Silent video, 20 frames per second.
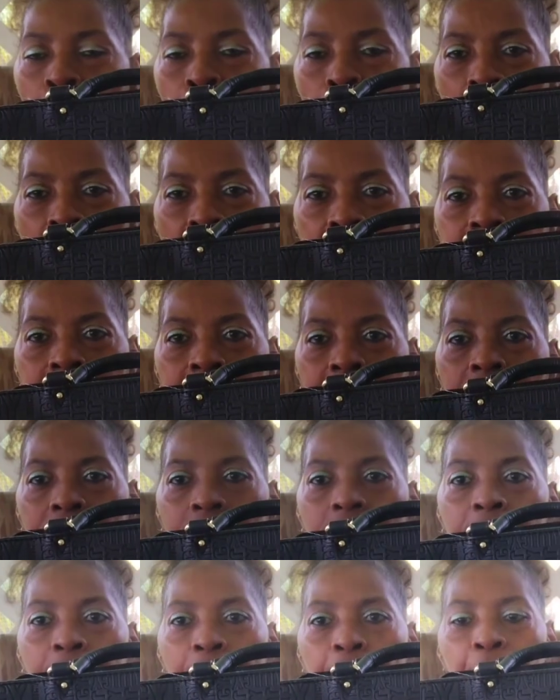branding
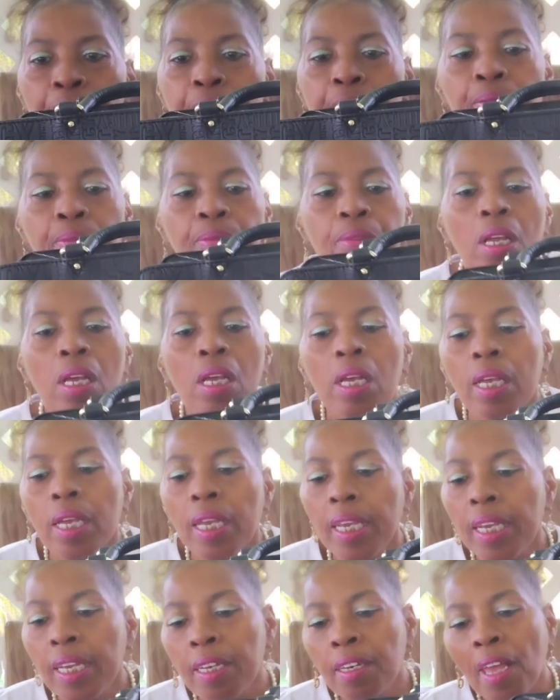here.
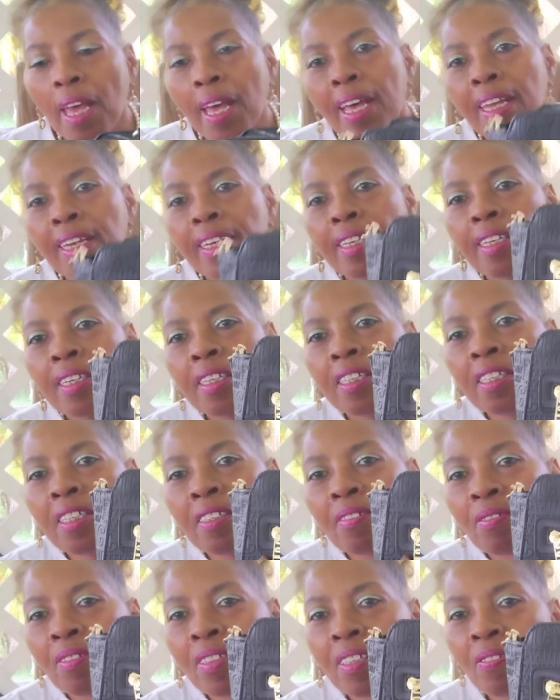And I
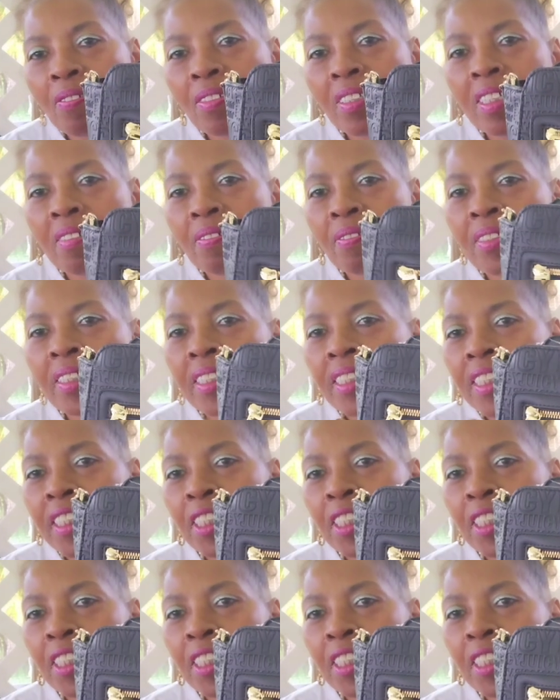love, love, love this